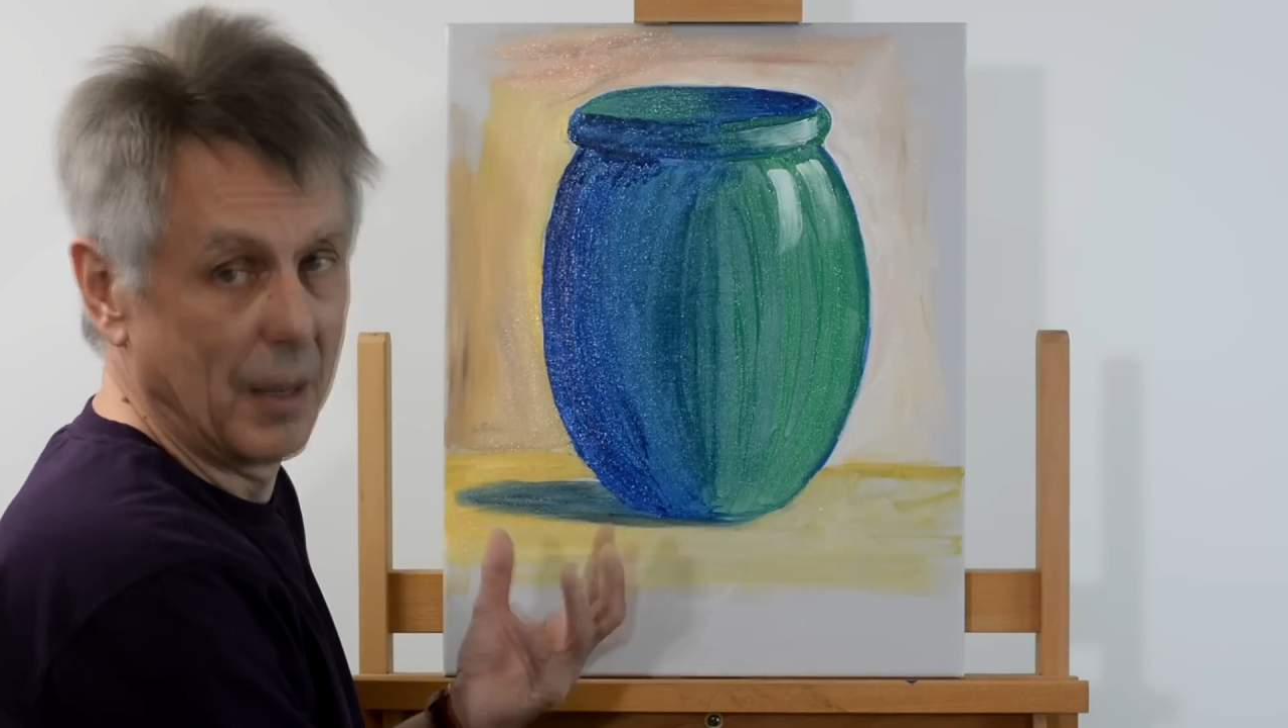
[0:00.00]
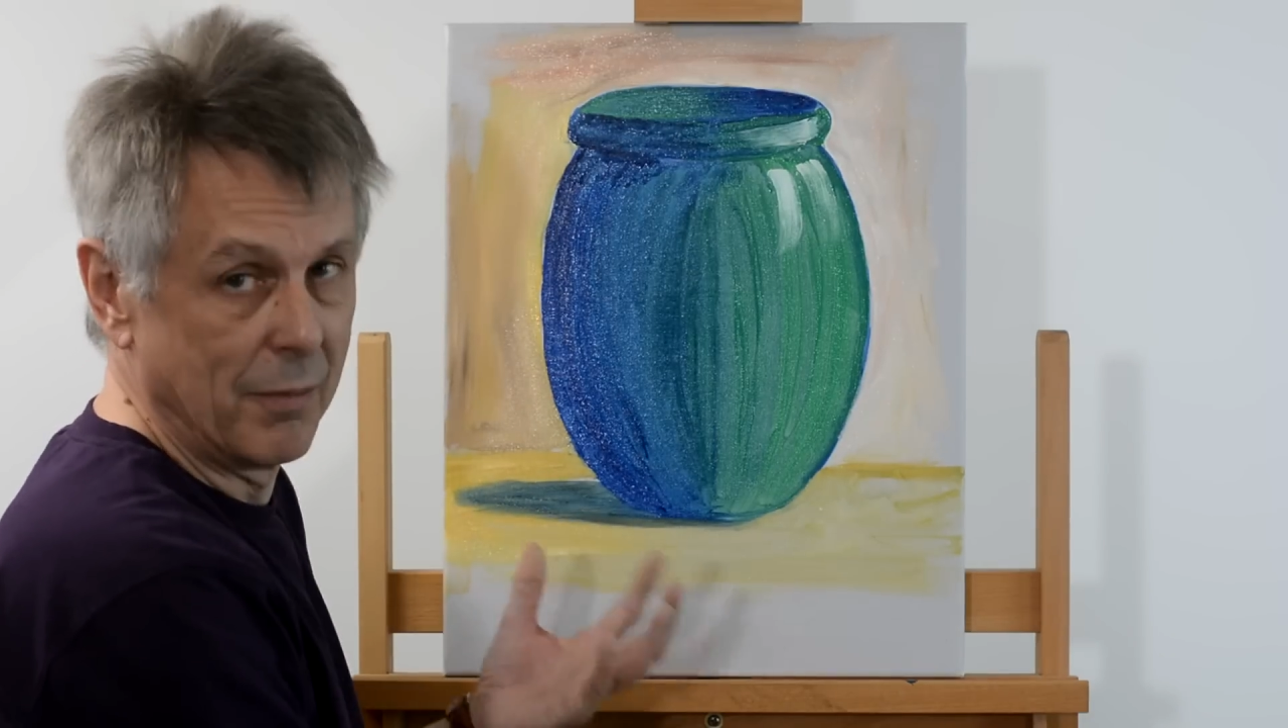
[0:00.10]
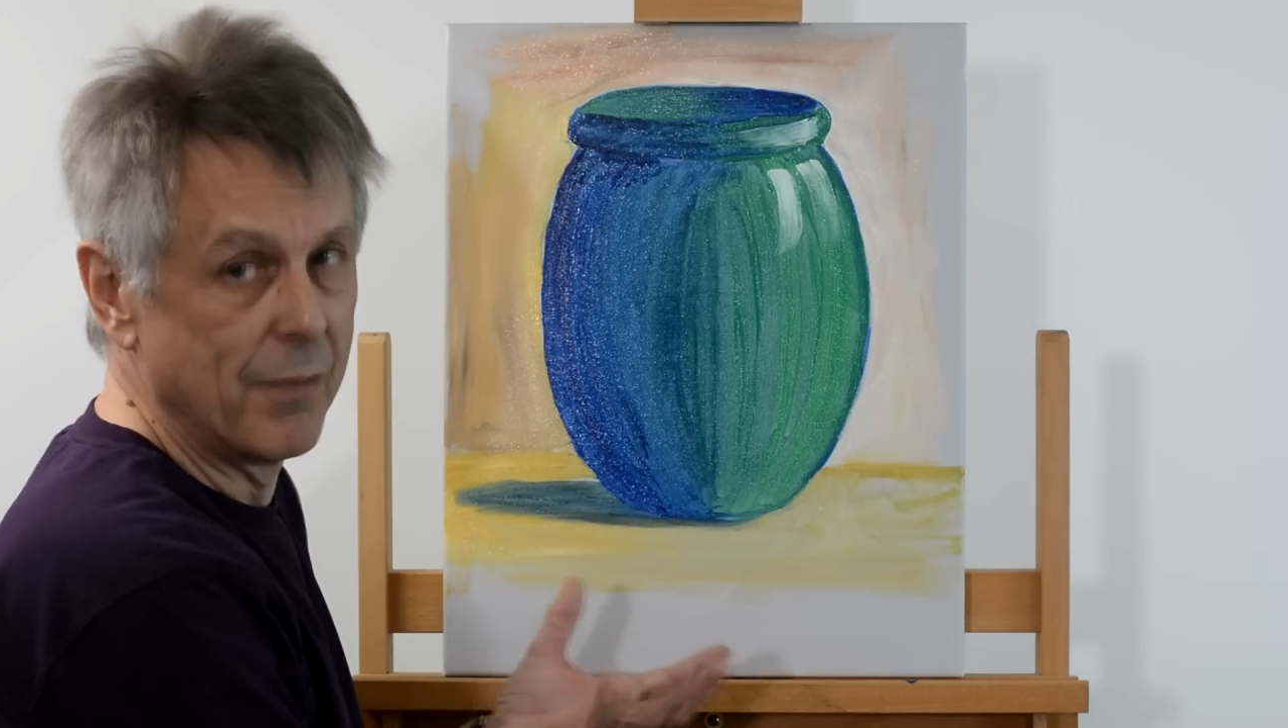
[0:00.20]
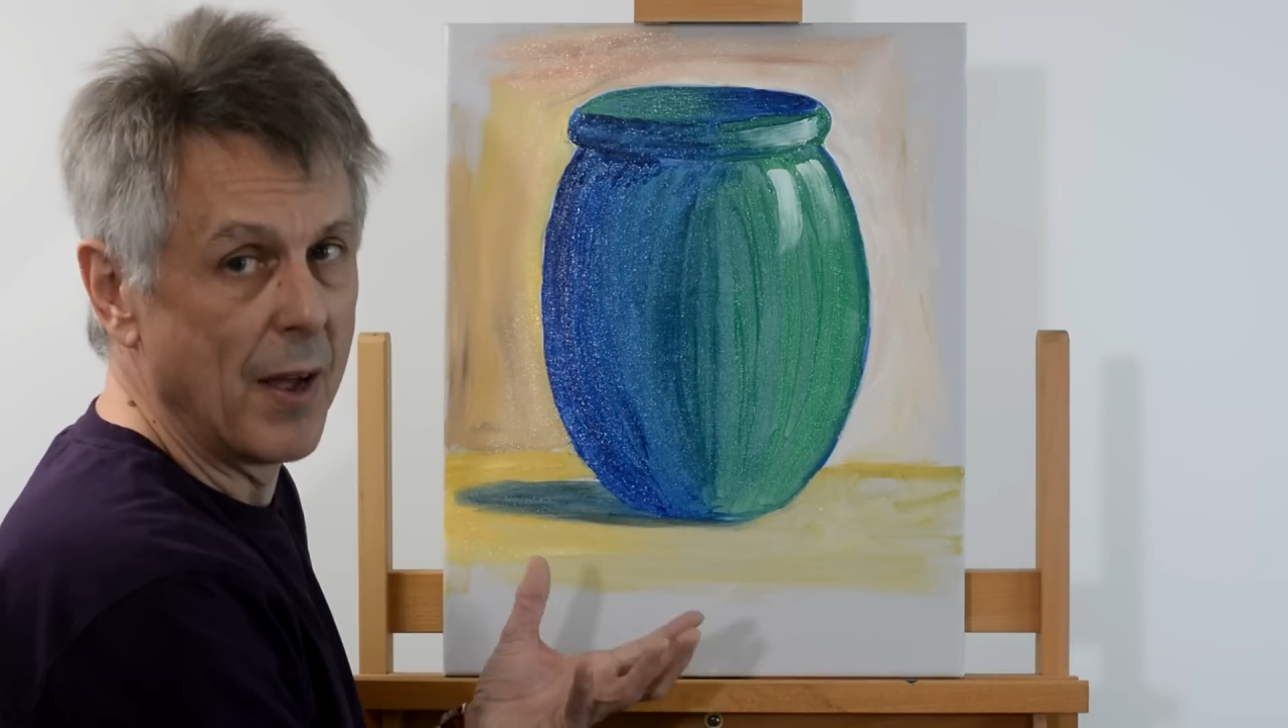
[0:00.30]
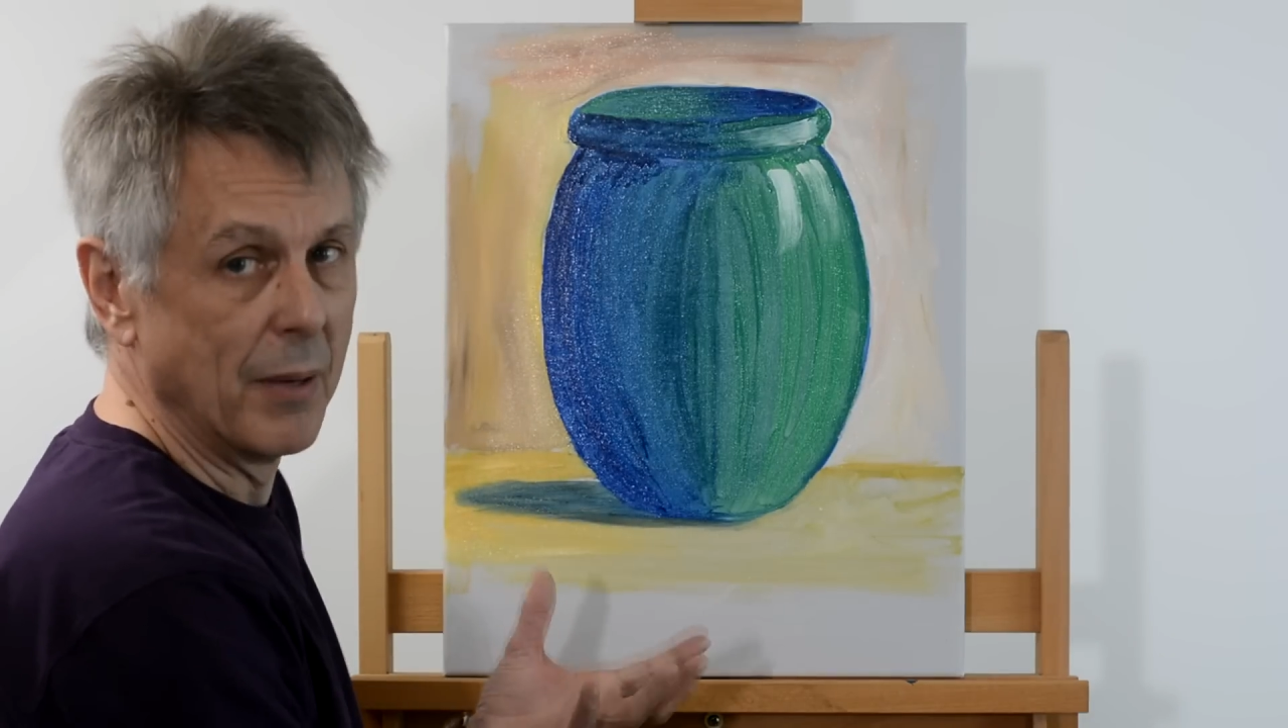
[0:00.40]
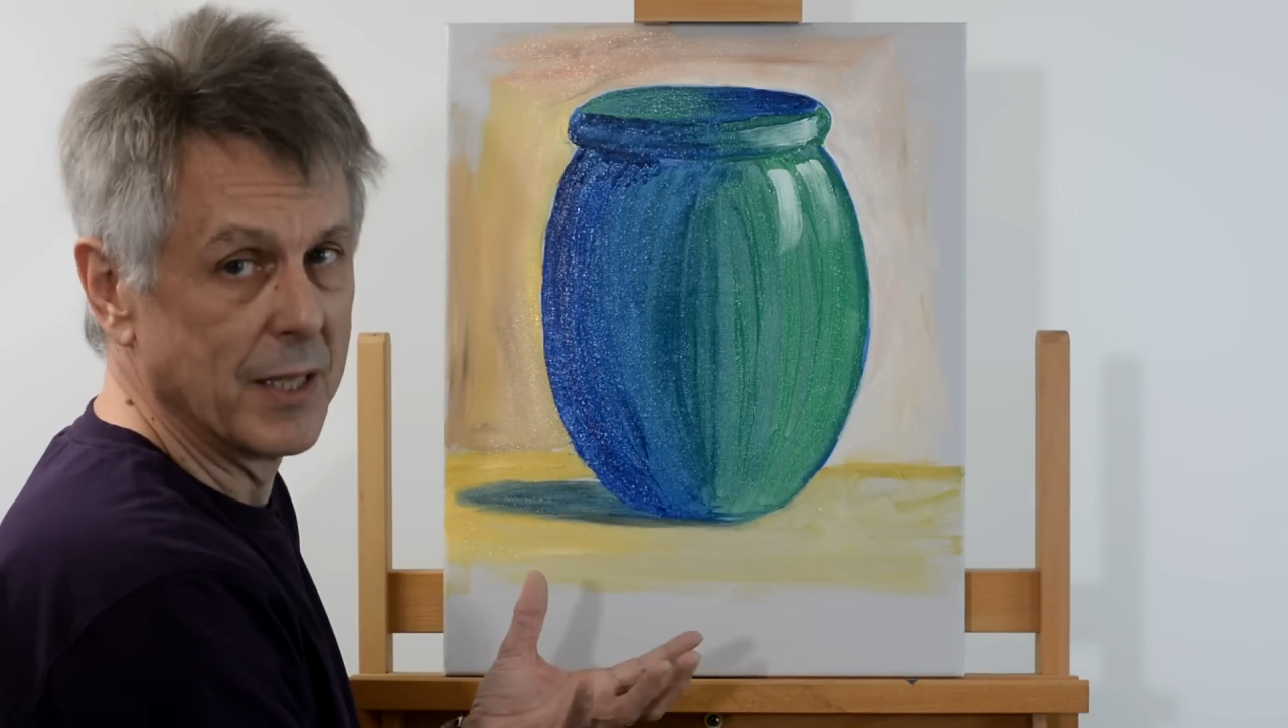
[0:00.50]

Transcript: a very